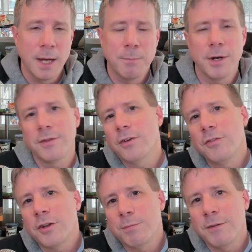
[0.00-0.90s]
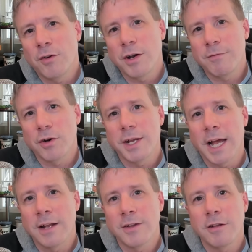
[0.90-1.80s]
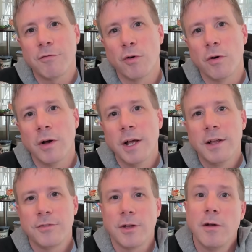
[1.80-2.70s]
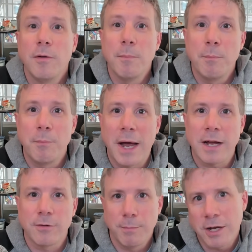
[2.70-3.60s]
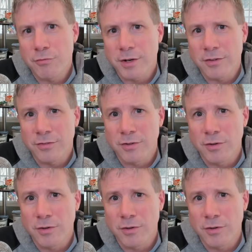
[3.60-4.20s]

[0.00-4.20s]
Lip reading: but it turns out to be very, very handy for certain packed matrix